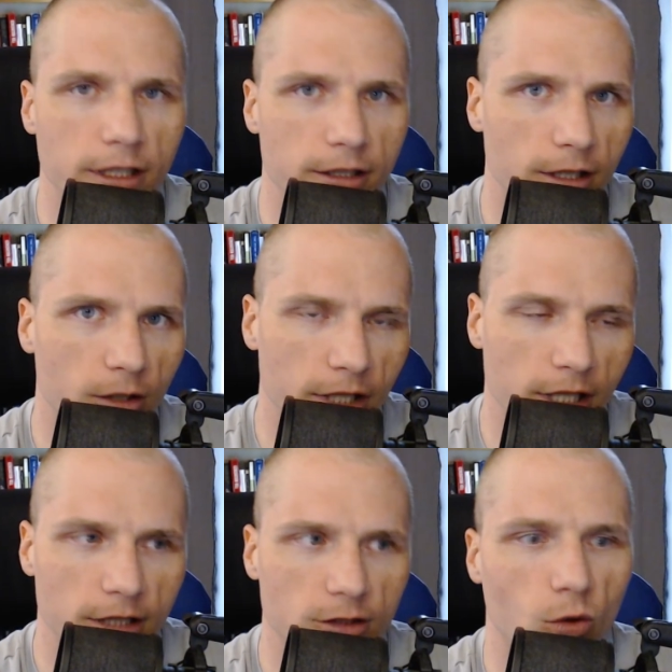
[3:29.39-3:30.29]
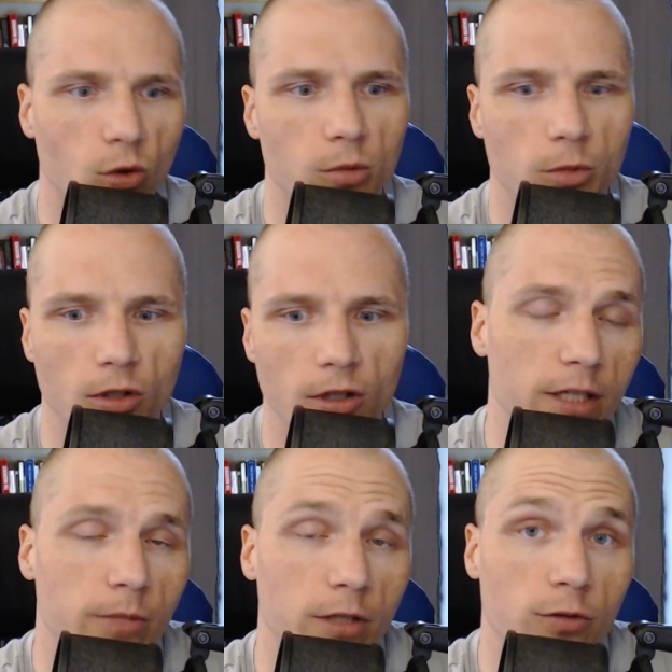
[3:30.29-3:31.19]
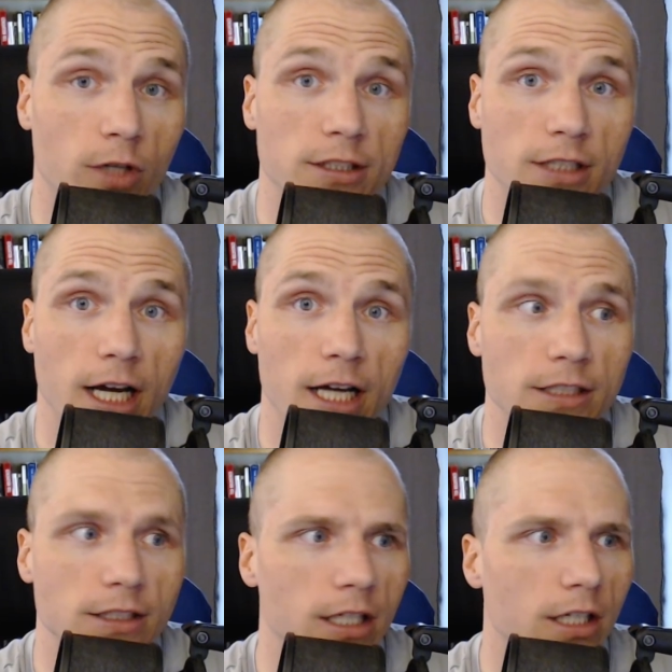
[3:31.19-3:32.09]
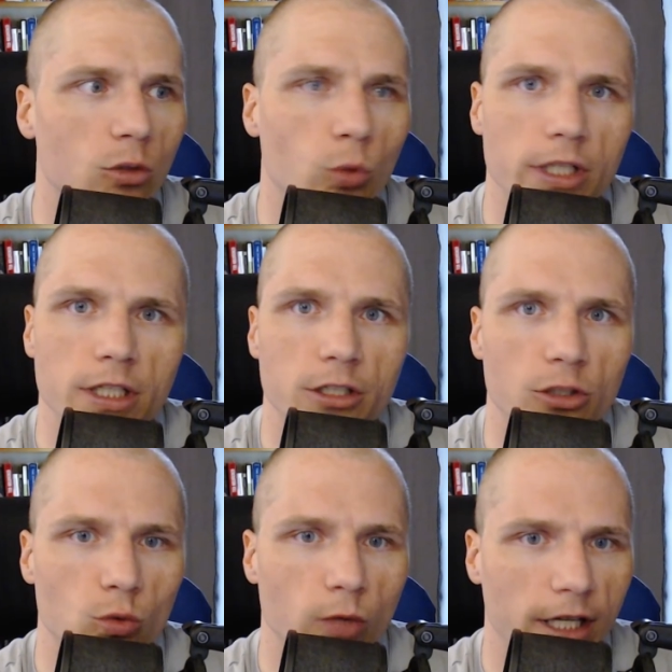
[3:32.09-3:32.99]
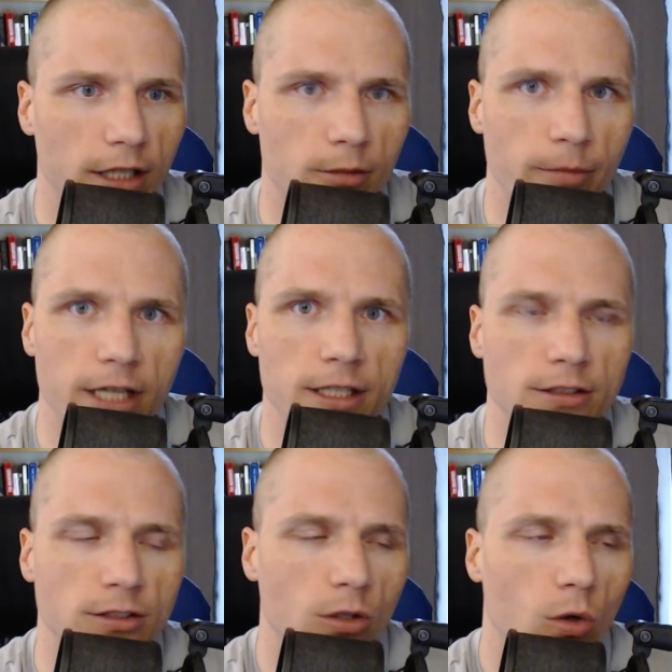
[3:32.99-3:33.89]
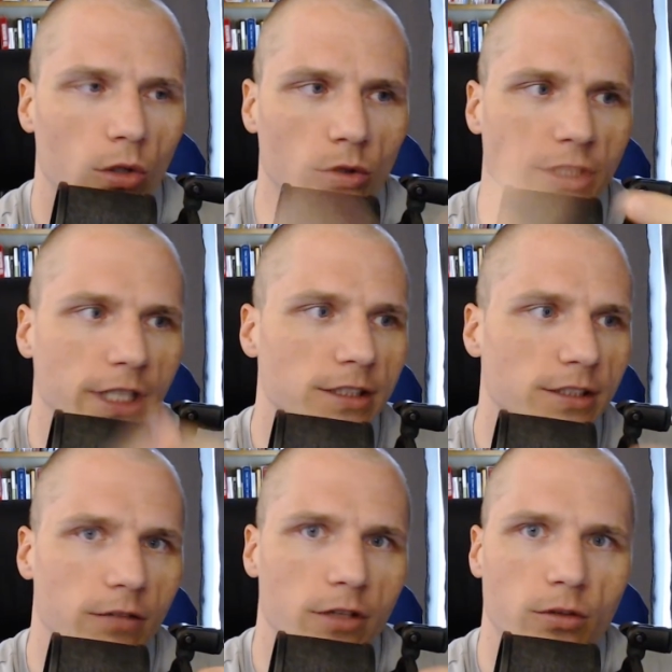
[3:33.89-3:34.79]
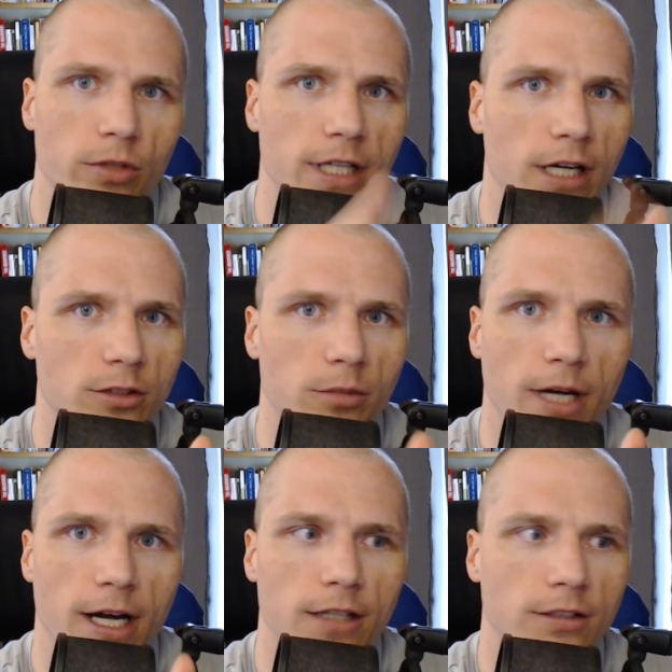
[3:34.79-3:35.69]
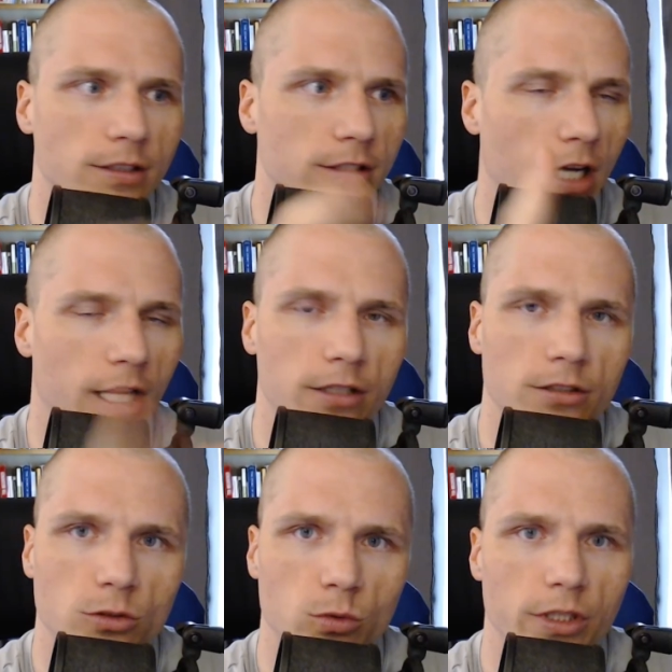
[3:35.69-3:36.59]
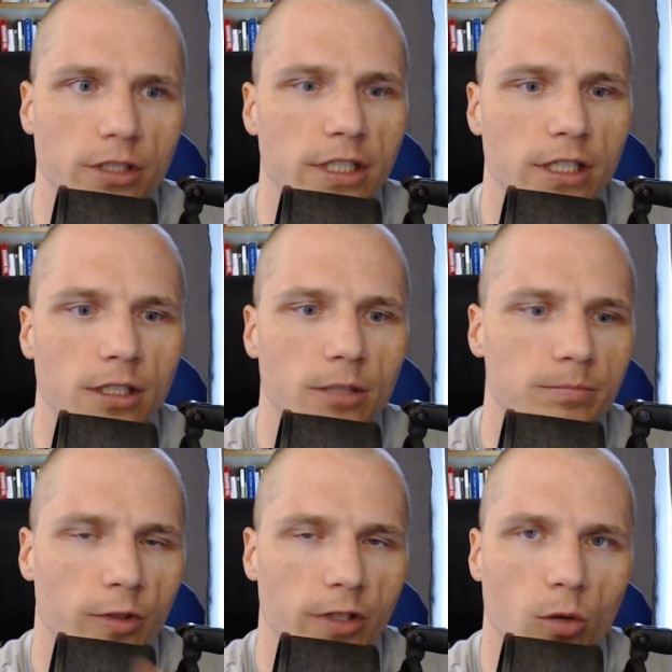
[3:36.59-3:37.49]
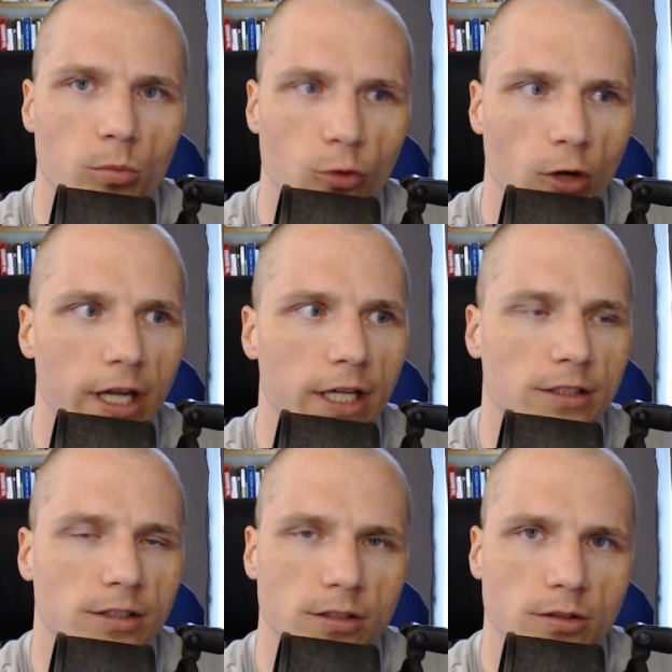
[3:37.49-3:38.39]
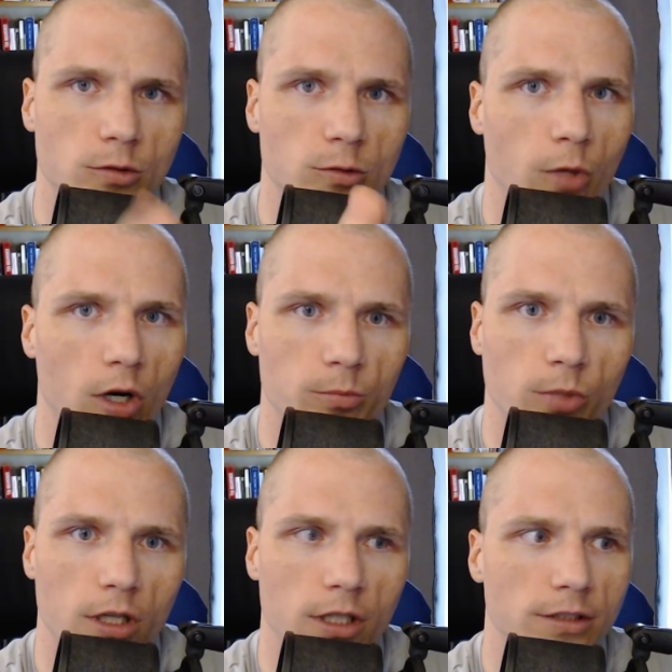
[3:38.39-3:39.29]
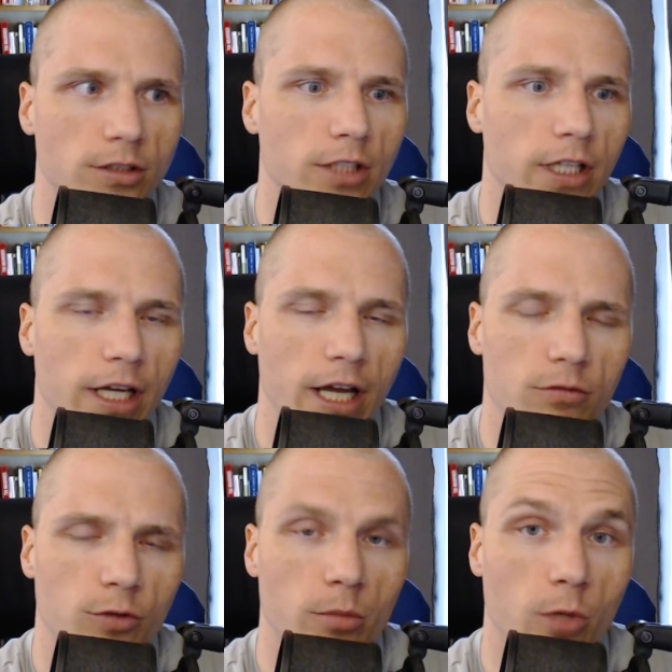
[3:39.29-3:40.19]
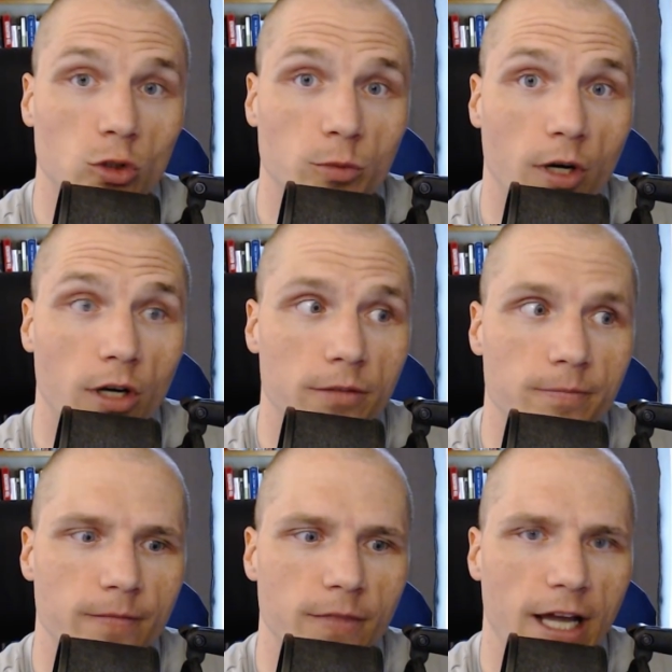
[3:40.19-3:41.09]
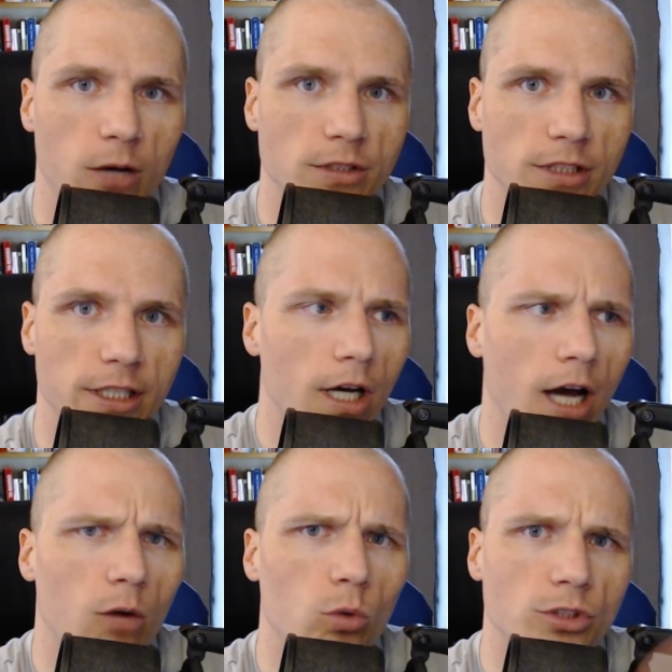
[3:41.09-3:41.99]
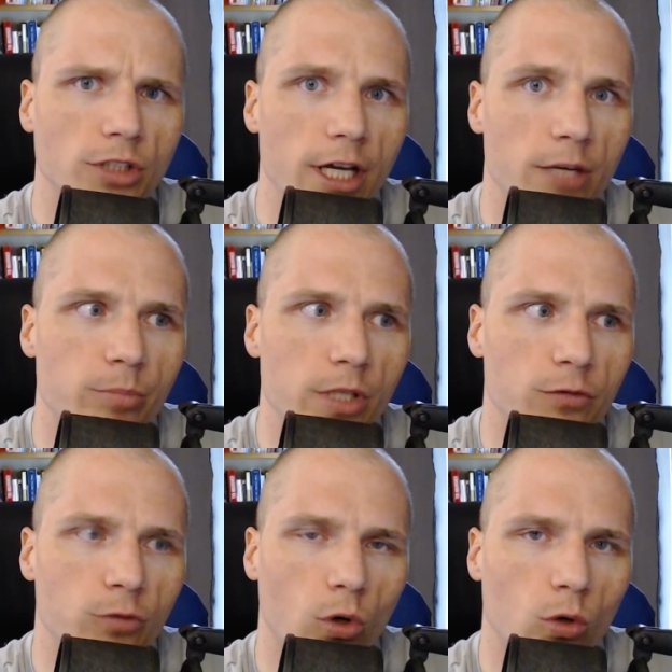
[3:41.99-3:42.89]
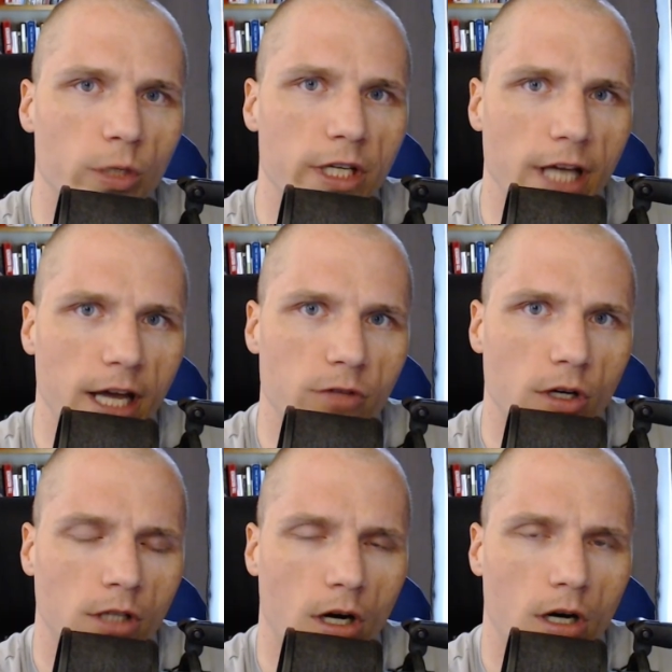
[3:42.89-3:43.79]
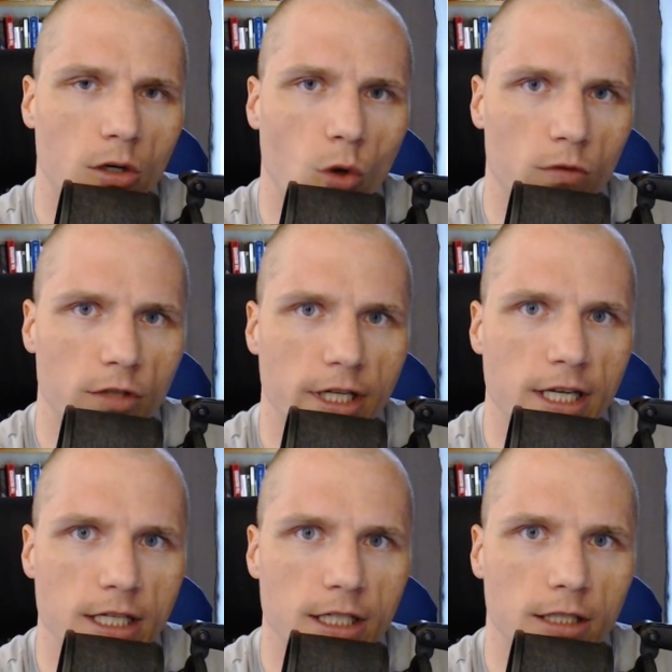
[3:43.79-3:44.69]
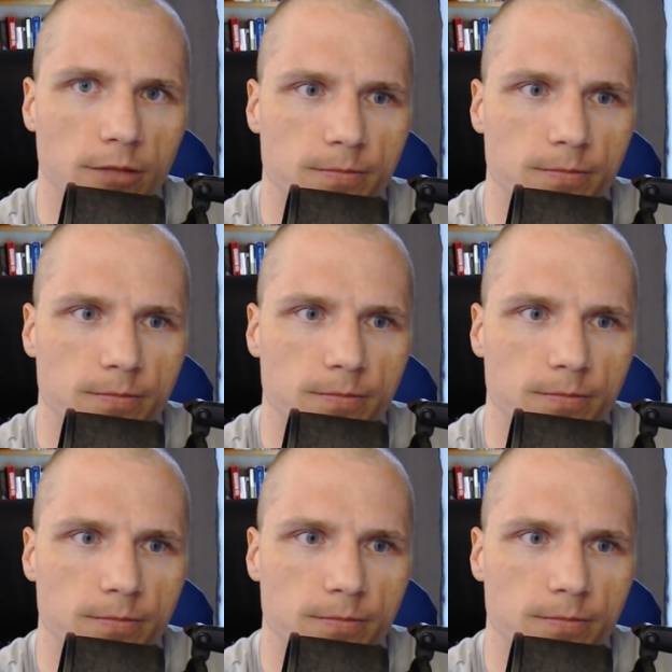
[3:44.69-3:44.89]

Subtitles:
You know, Kia's horrible. But for us guys, we did your regular maintenance, oil changes every 3,000 miles, tires when you need them, brakes, spark plugs, and for the most part, that was it. I will say, before we gave our car over to Kia,